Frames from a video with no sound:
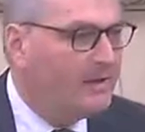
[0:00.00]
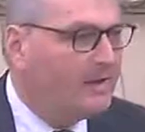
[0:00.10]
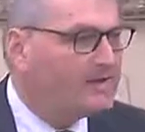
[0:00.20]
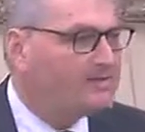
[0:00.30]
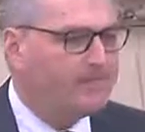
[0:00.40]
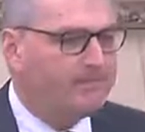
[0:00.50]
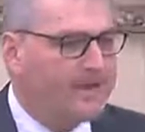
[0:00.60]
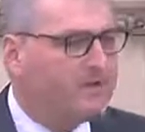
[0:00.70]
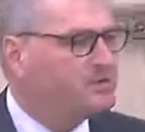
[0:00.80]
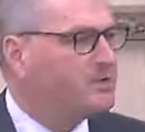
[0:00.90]
He's the
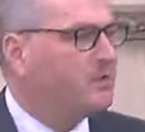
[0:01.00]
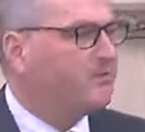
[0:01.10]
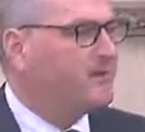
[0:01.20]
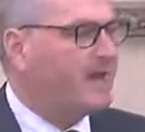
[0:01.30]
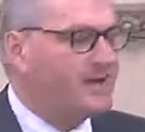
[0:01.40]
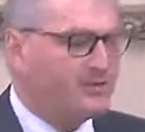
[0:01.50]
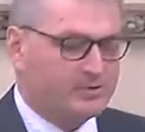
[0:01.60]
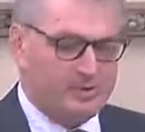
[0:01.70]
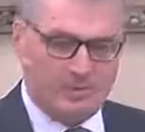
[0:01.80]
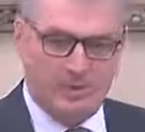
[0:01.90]

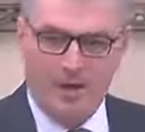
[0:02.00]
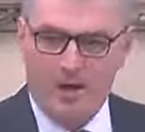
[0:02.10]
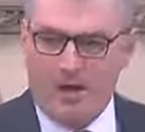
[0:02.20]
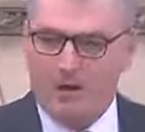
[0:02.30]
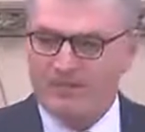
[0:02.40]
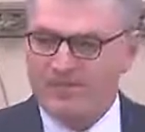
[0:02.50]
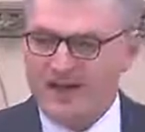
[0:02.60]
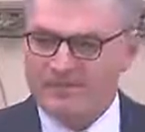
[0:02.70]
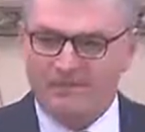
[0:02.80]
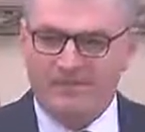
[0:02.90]
personification of
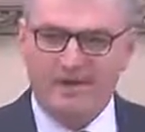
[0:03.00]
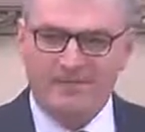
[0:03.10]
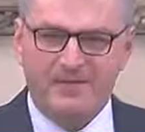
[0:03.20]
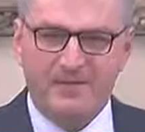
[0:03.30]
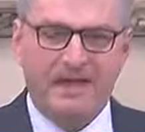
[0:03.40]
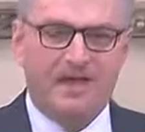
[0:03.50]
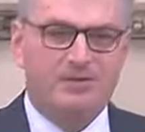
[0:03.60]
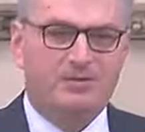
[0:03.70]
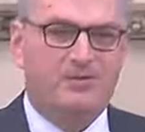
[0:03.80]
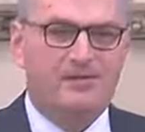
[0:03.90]
that
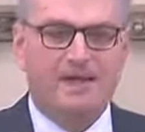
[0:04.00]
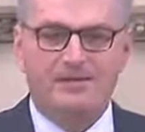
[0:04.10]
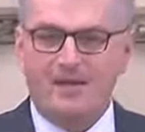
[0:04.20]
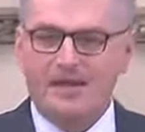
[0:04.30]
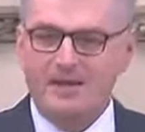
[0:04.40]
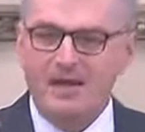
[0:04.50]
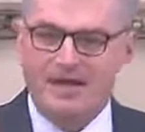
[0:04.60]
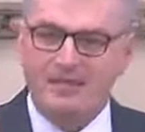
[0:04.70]
vilification, that